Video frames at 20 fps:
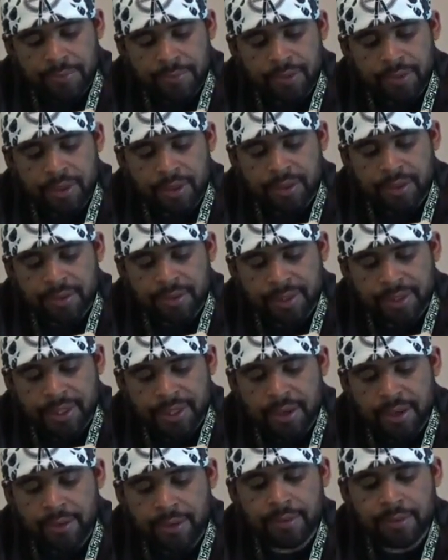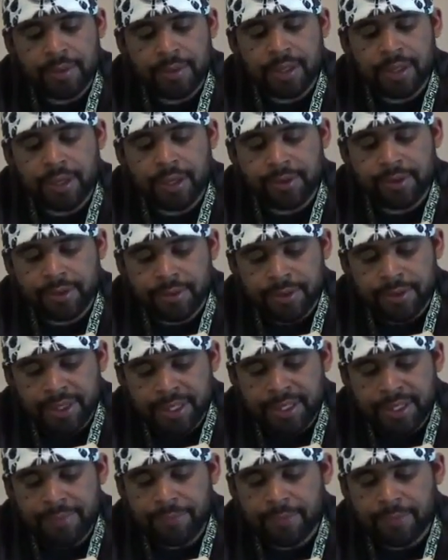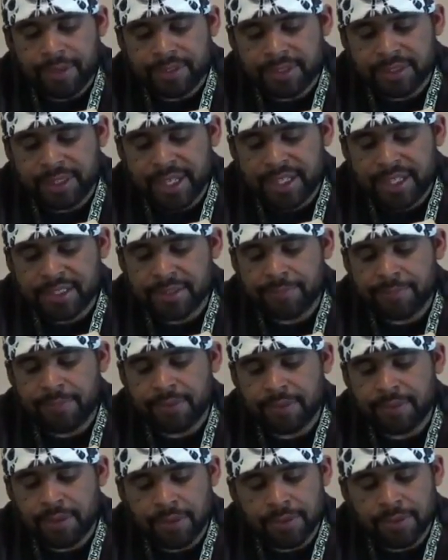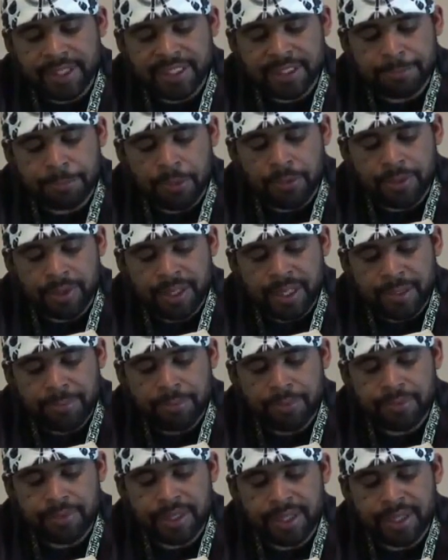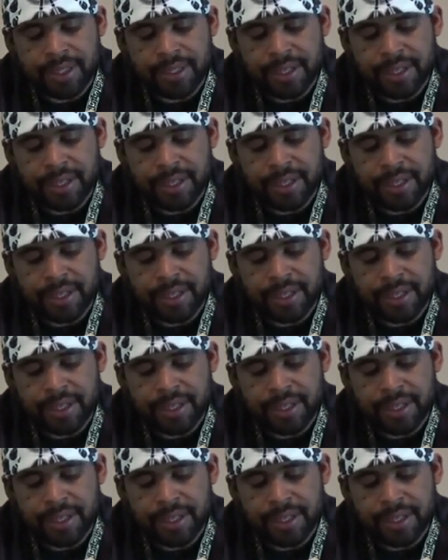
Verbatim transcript: however, on account of their need for education, for though they spoke Hebrew,